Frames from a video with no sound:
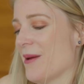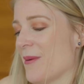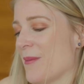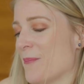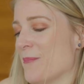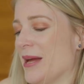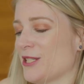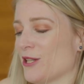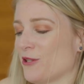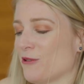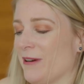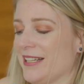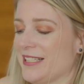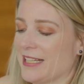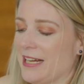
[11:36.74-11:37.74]
Measure
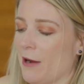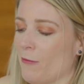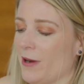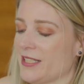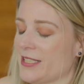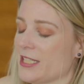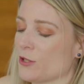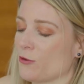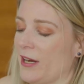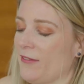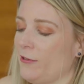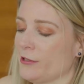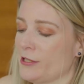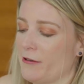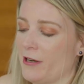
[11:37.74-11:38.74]
Twice, Cut Once is
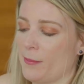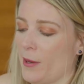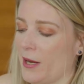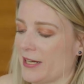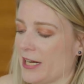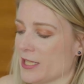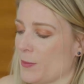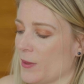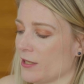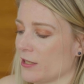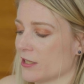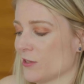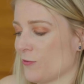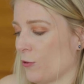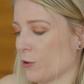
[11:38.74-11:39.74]
grateful to our podcast
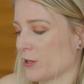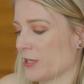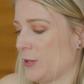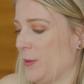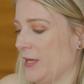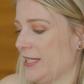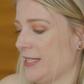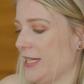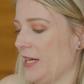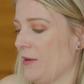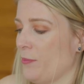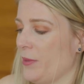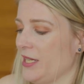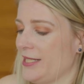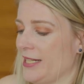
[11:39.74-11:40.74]
partners, Fortis
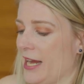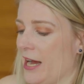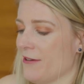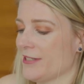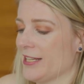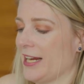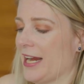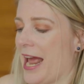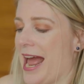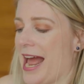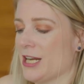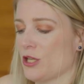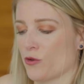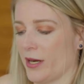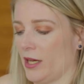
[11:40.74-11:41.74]
BC, BC Housing,
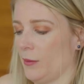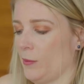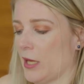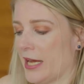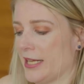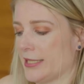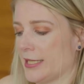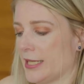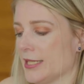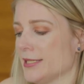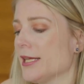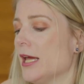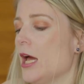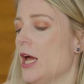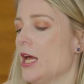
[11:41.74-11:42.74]
and Trail
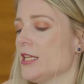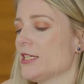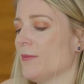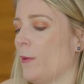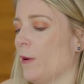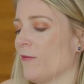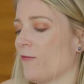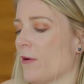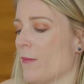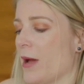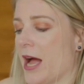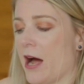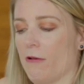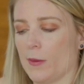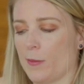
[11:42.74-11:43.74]
Appliances. Support from
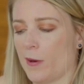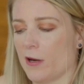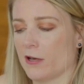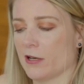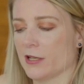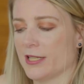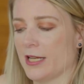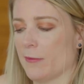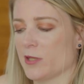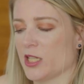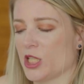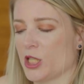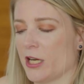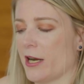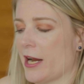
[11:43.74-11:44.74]
our partners helps
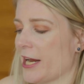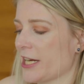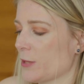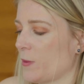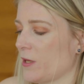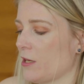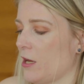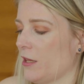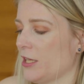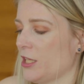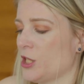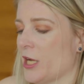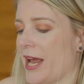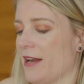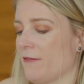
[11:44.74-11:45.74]
us share expert
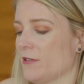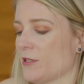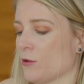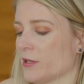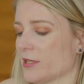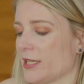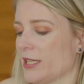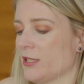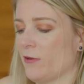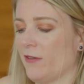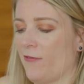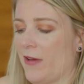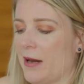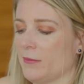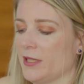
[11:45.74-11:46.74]
knowledge and resources
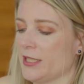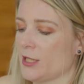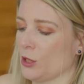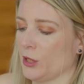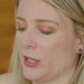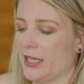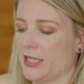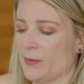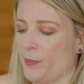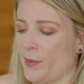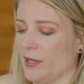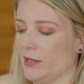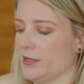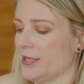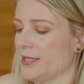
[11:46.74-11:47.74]
with families looking to
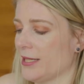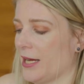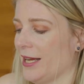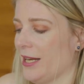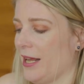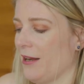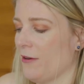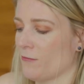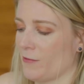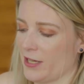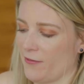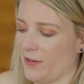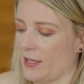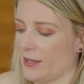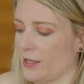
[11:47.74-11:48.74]
build, design, and
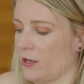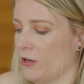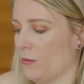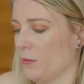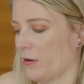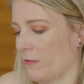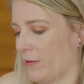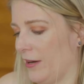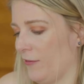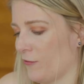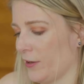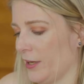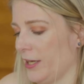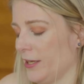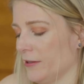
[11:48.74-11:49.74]
renovate the home right
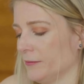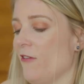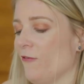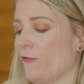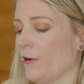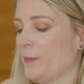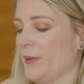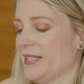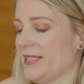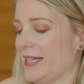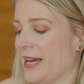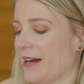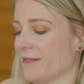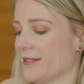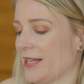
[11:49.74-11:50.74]
for you. For
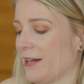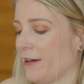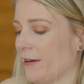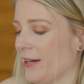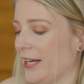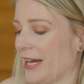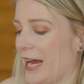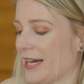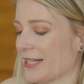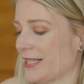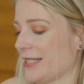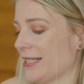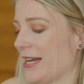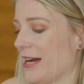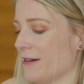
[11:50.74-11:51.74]
BC Housing, creating
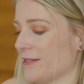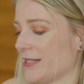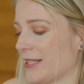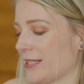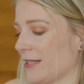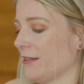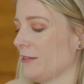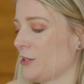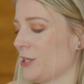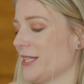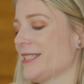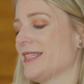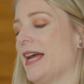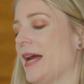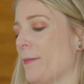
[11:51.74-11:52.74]
access to housing
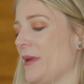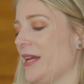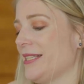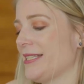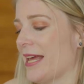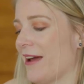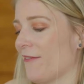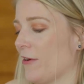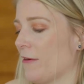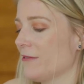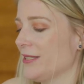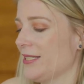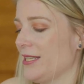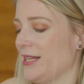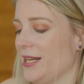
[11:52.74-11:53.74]
solutions that meets
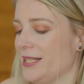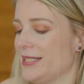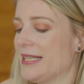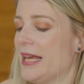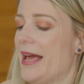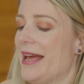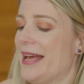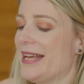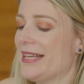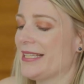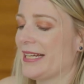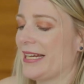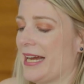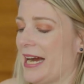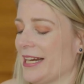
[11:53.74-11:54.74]
everyone's needs is
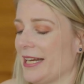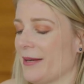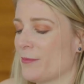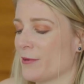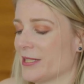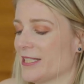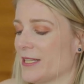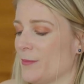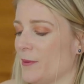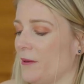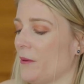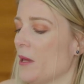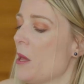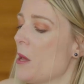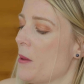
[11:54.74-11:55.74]
a guiding
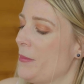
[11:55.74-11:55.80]
principle.